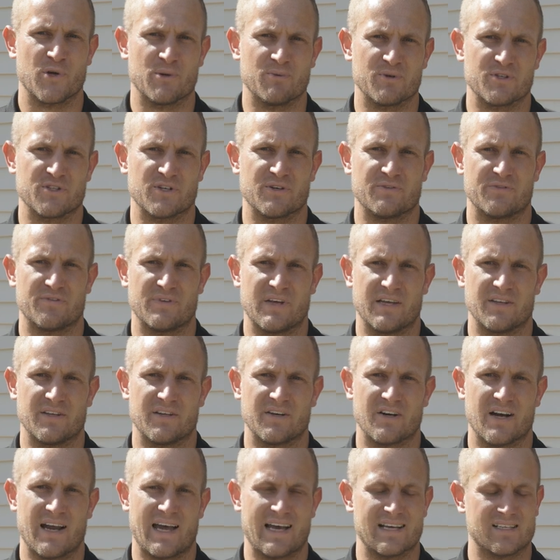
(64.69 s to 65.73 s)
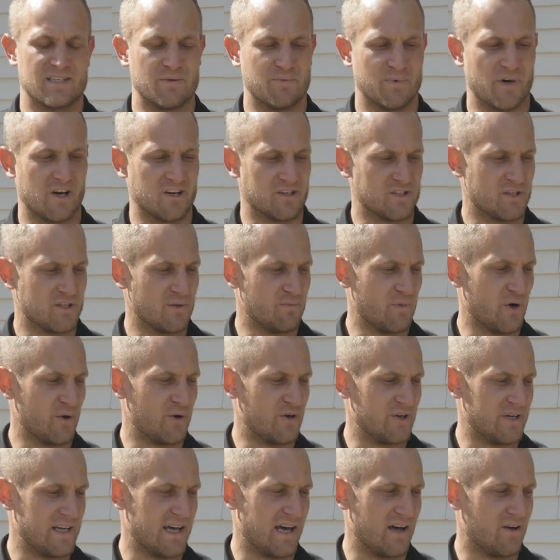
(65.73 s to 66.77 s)
premature failure as it bogs the
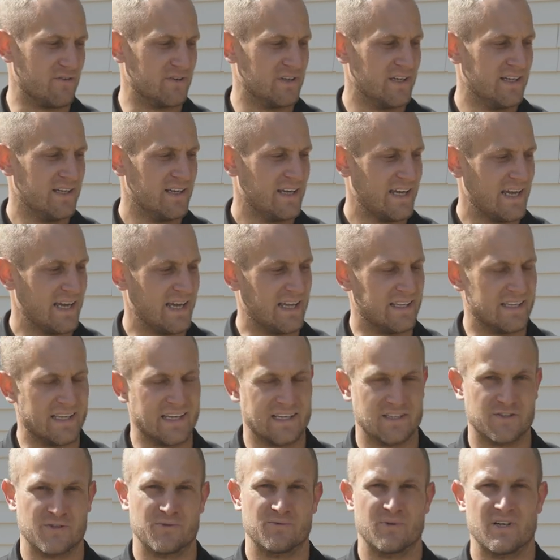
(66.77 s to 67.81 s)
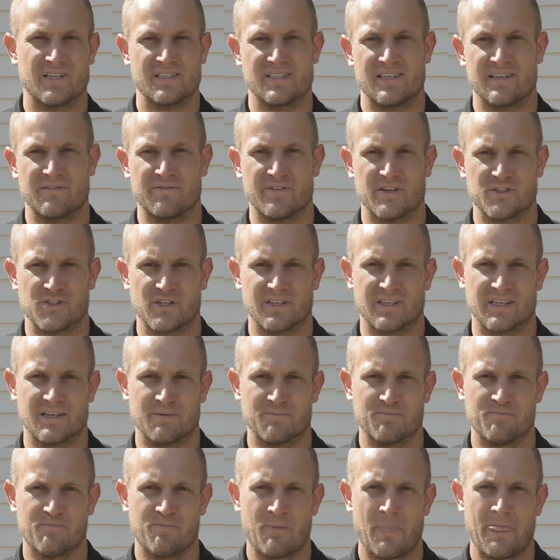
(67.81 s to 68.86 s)
motor down and the engine runs inefficiently.
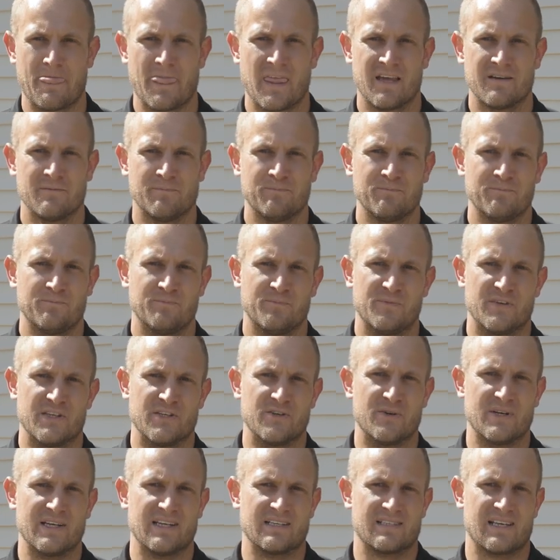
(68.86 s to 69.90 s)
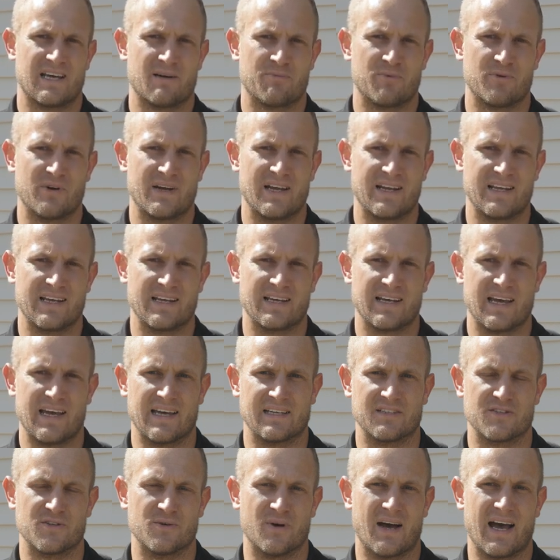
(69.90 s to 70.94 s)
The unit is operating
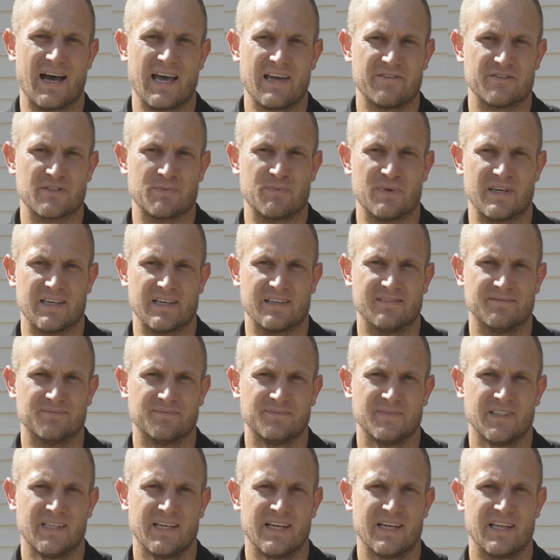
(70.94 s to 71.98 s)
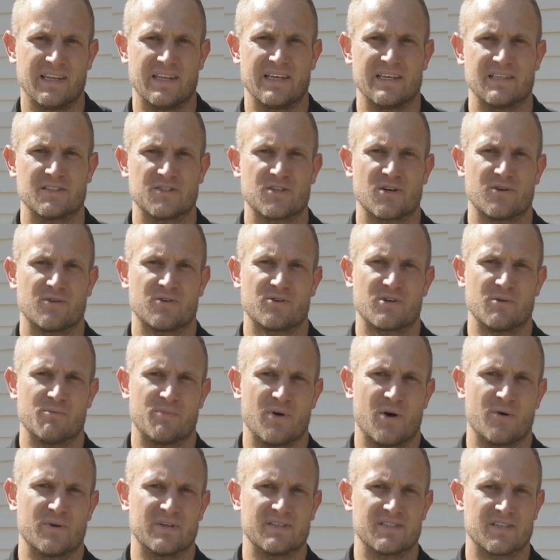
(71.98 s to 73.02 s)
at too high of speed. The internal
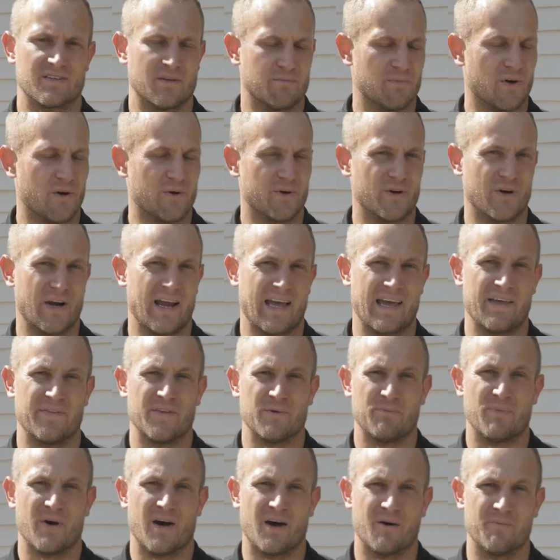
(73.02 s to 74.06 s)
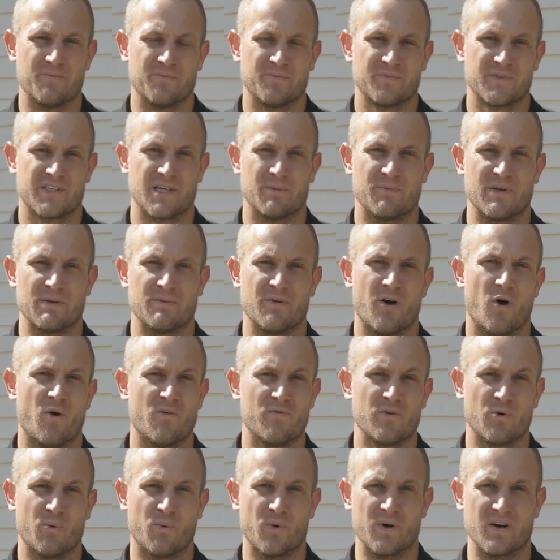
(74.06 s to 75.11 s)
components of the motor and the pump can be
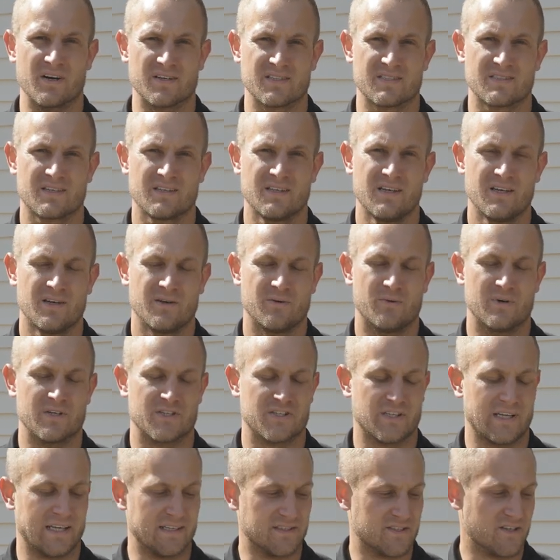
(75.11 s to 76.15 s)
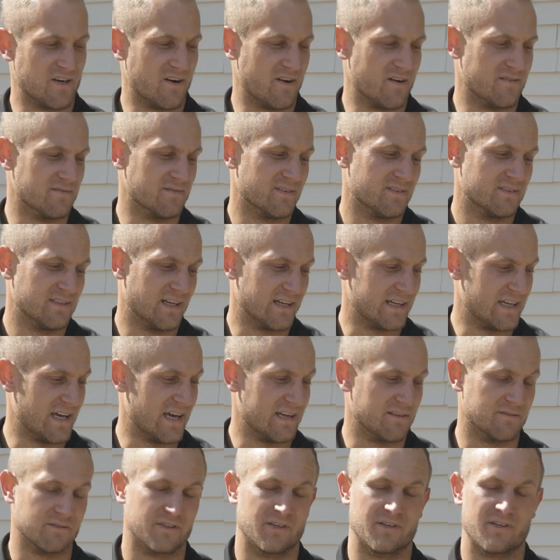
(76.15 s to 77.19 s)
overworked, which in turn,
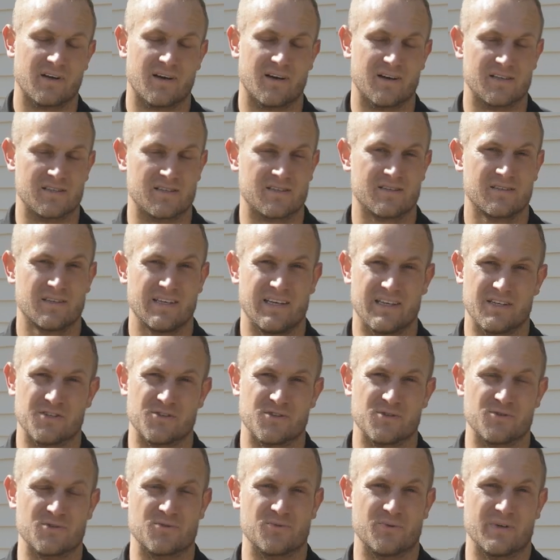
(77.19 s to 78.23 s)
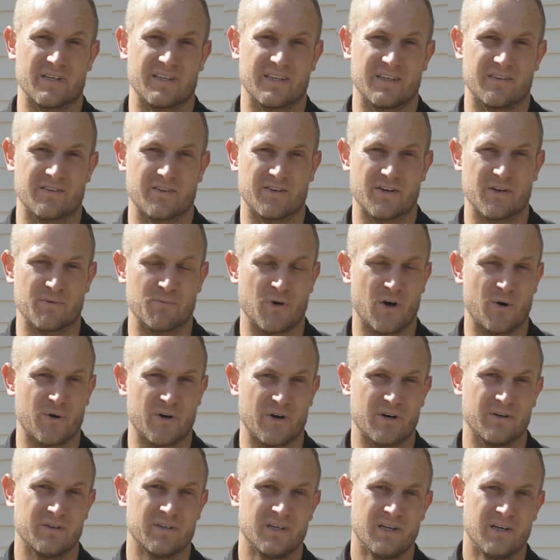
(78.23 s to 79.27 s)
again, could cause issues with either your
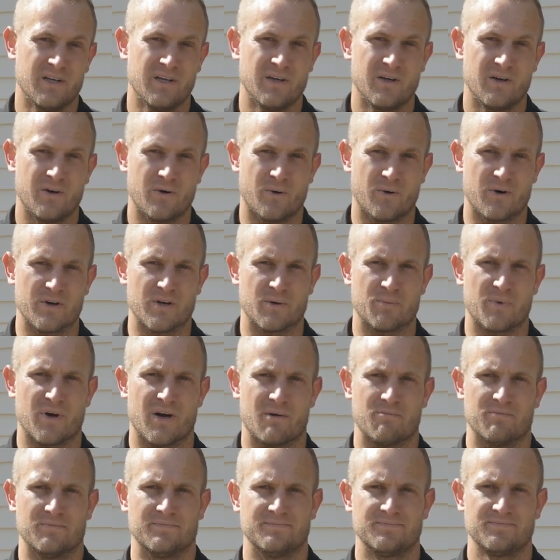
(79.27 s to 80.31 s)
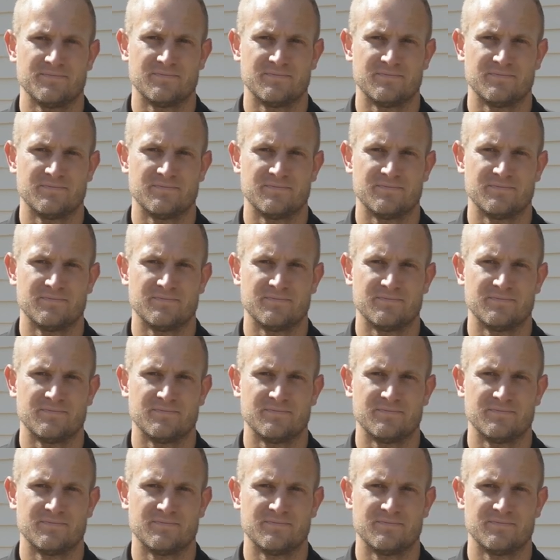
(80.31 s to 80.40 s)
motor or your pump.